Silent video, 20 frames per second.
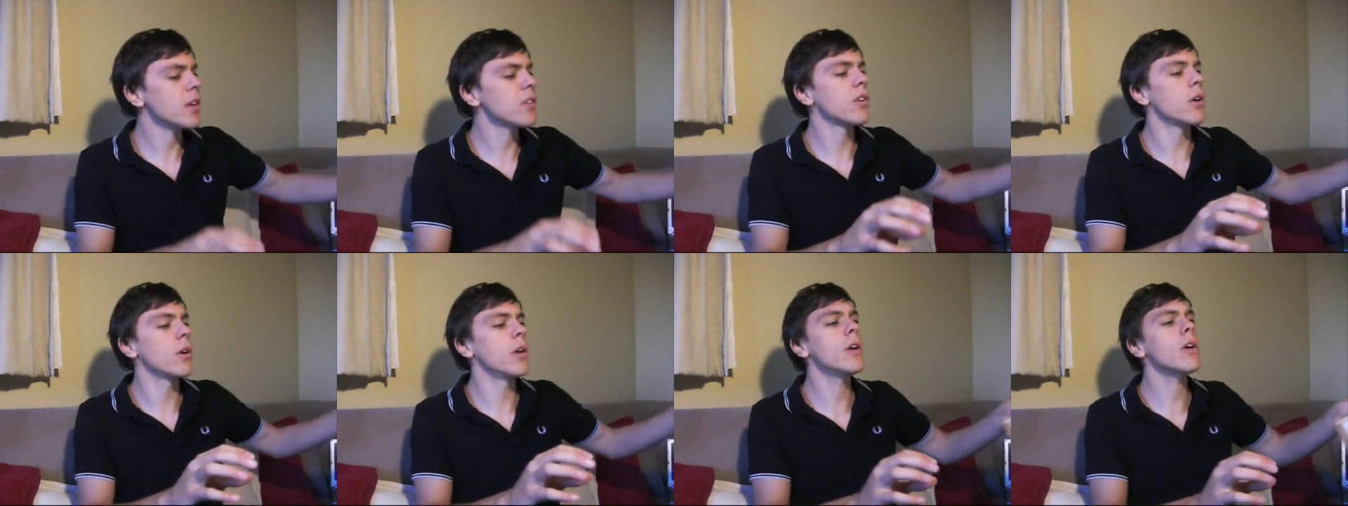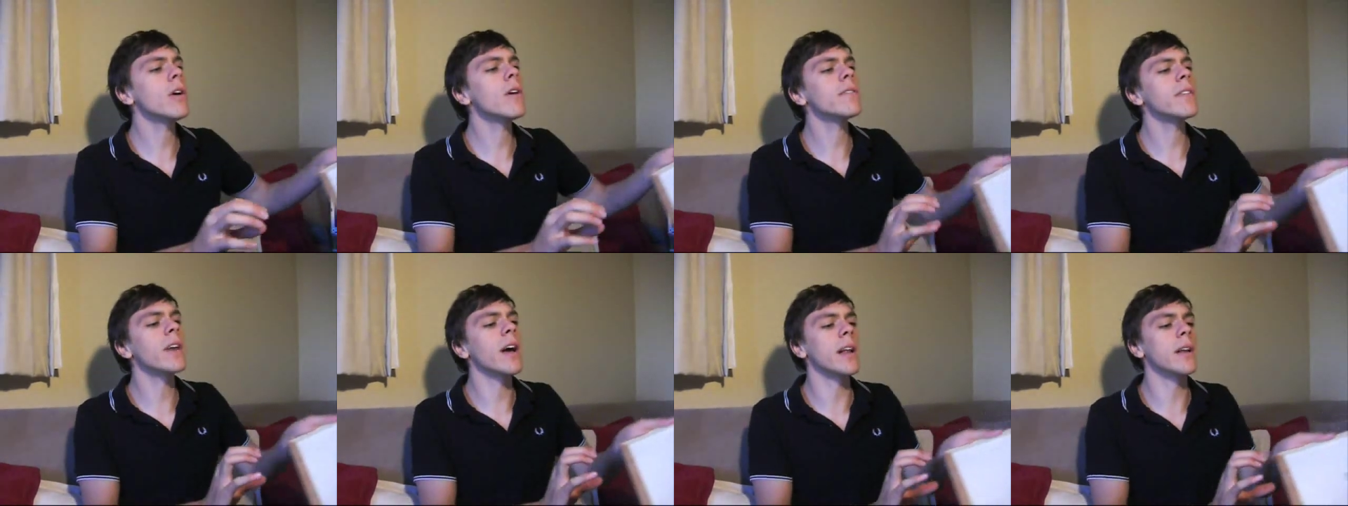So
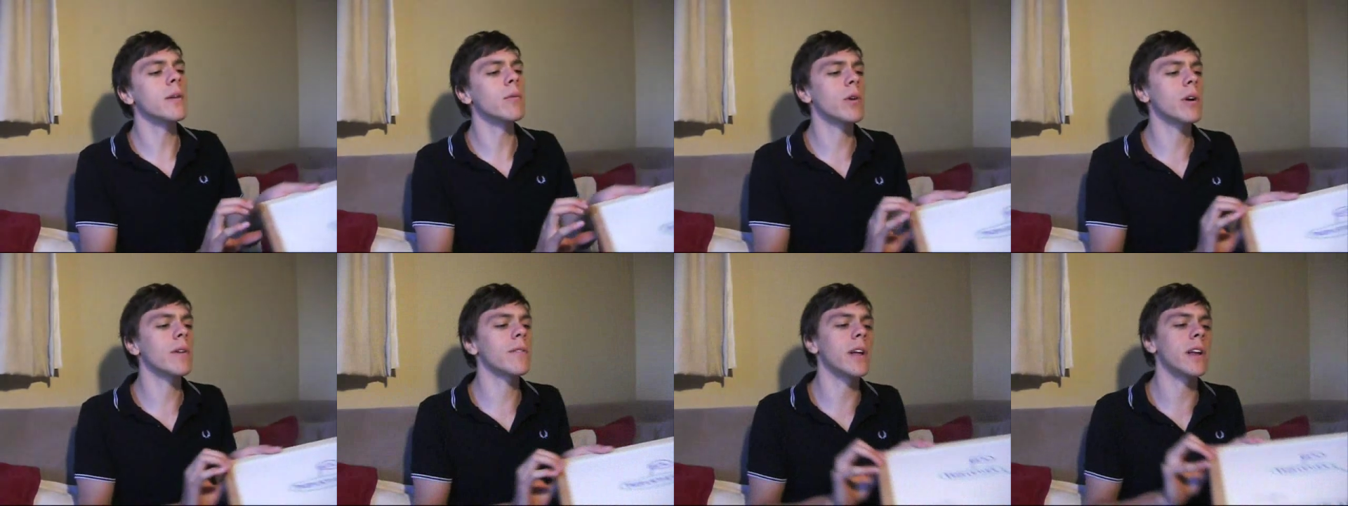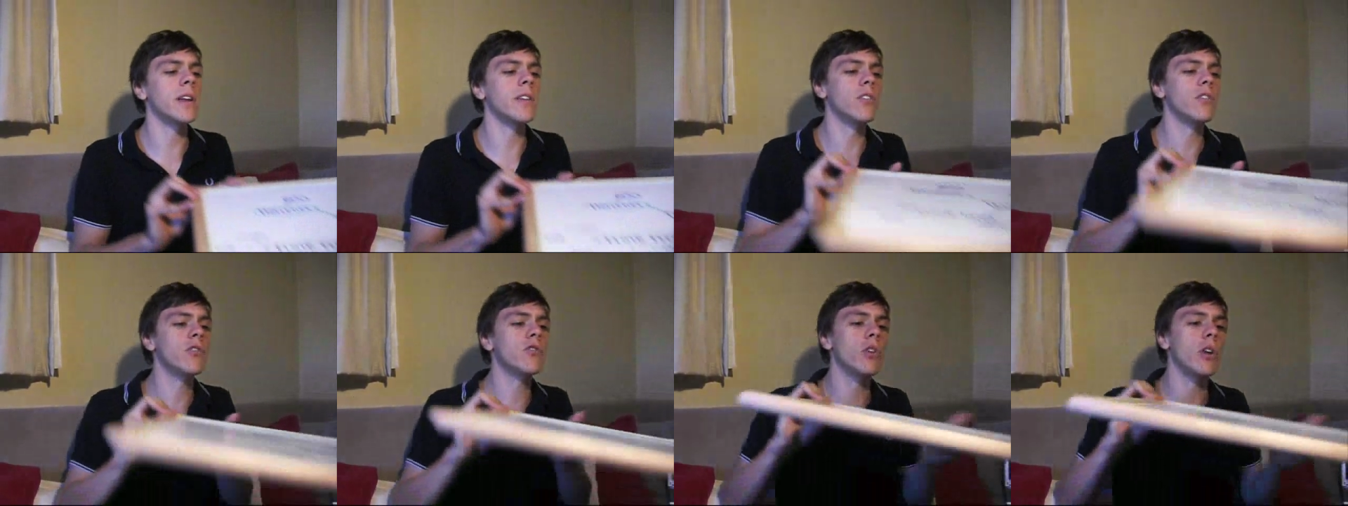here what I've done
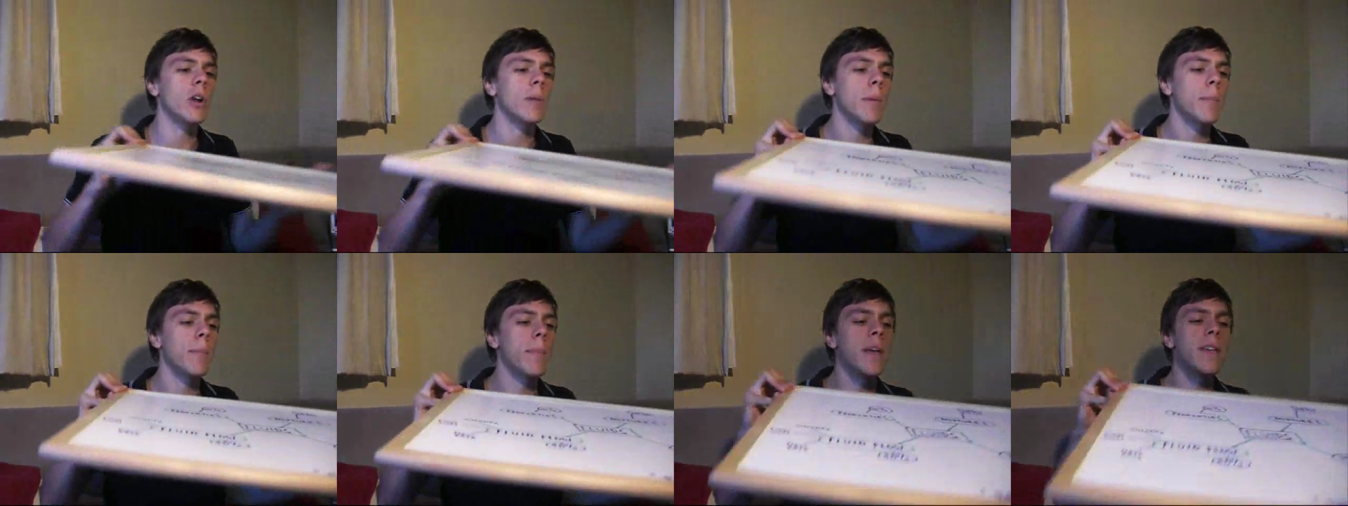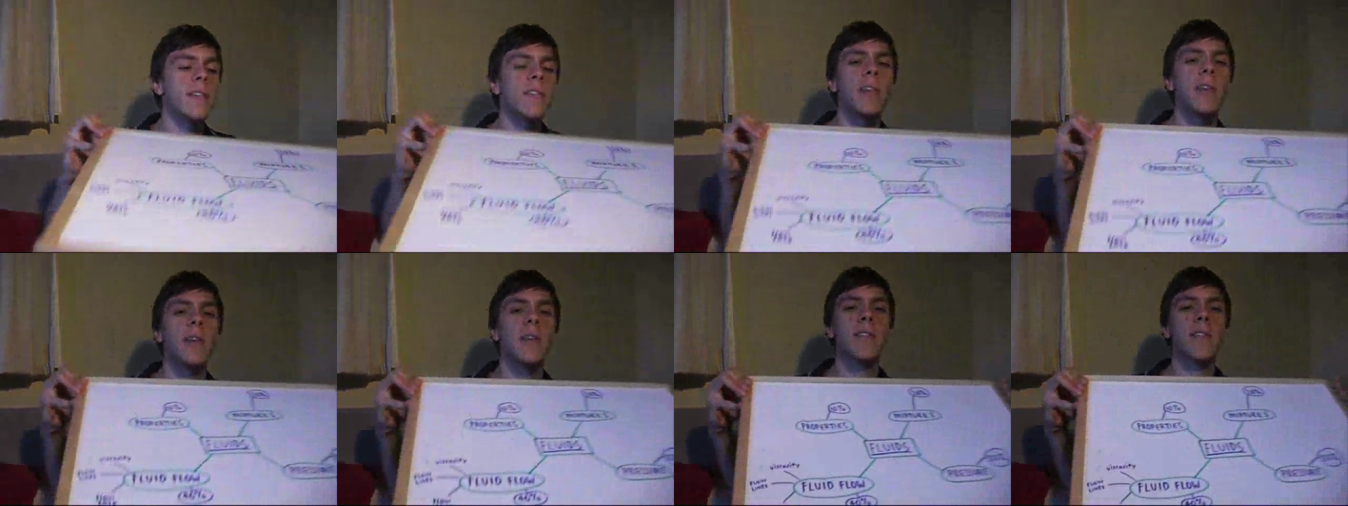is just drawn up a
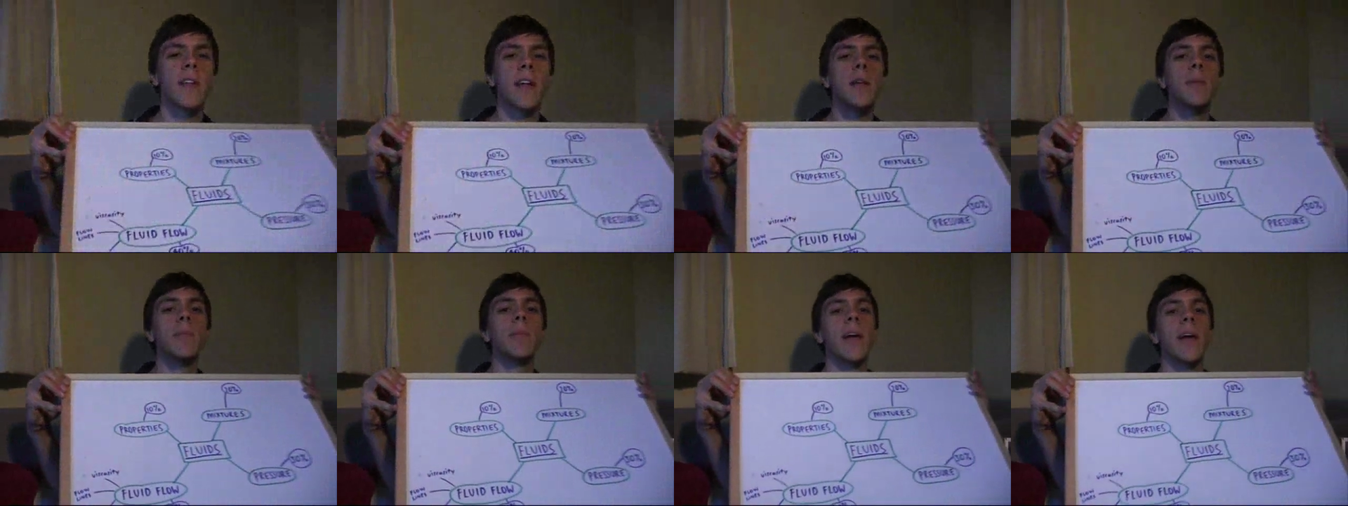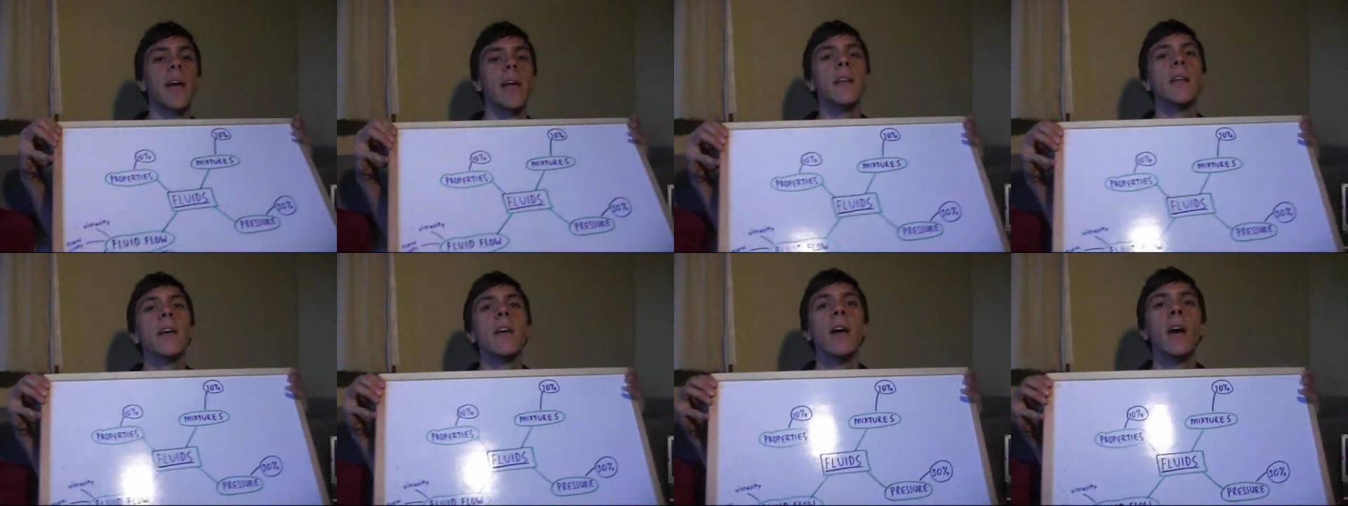basic study
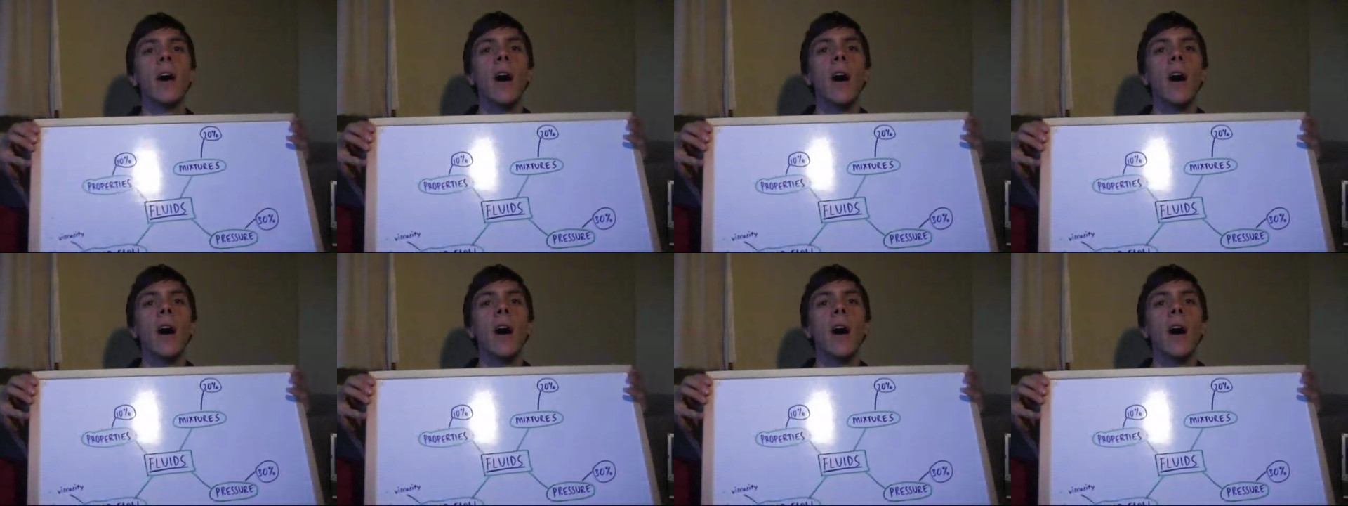plan